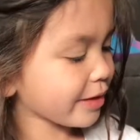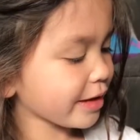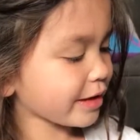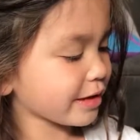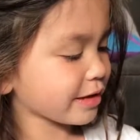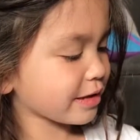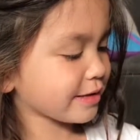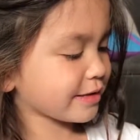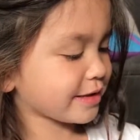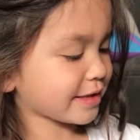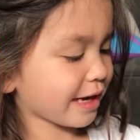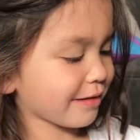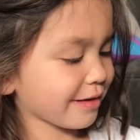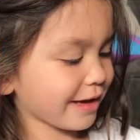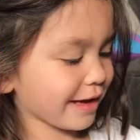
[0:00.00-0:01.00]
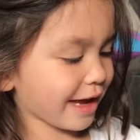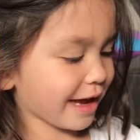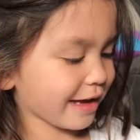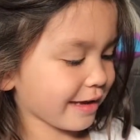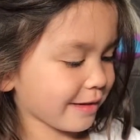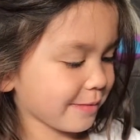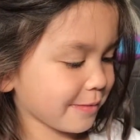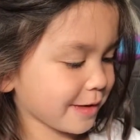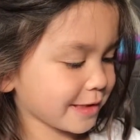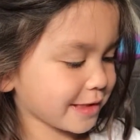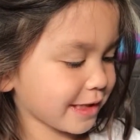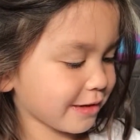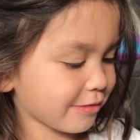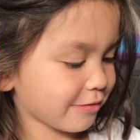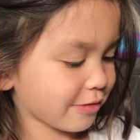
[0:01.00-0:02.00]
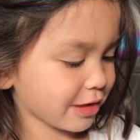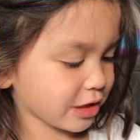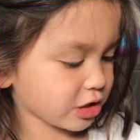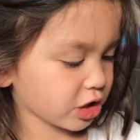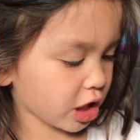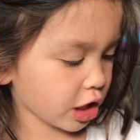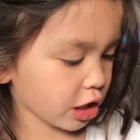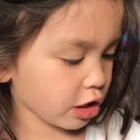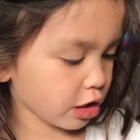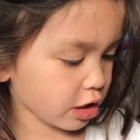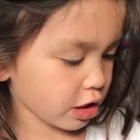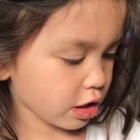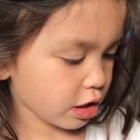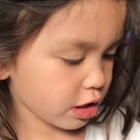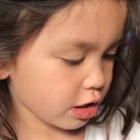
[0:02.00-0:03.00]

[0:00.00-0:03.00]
like shouting at him because I don't want to try it.